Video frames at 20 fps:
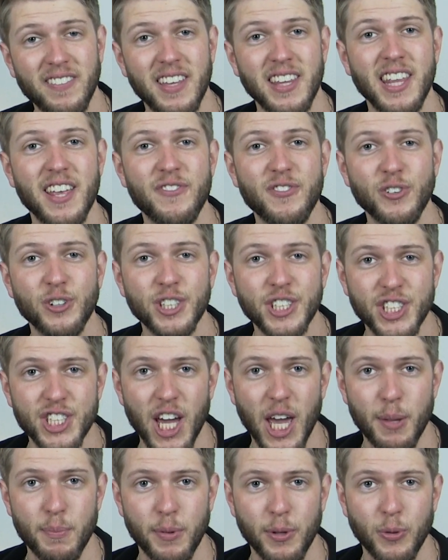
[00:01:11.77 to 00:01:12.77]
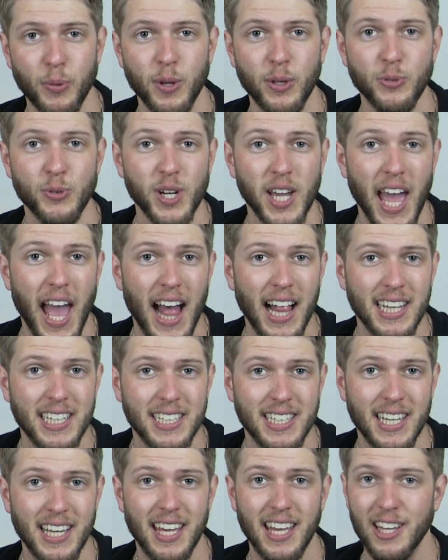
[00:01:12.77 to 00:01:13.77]
to differentiate between
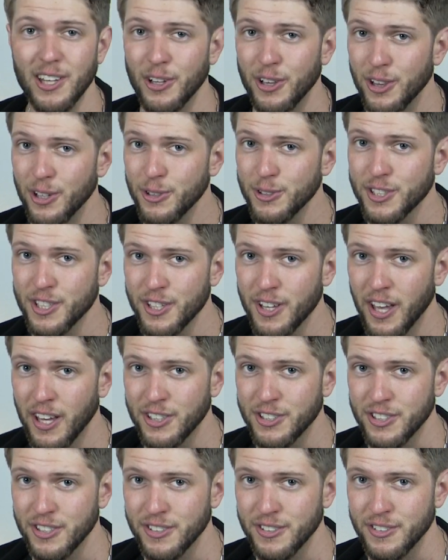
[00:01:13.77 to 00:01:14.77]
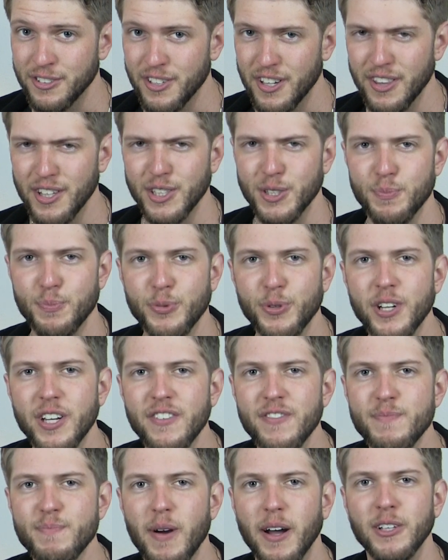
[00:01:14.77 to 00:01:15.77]
reality and hallucinations in this brief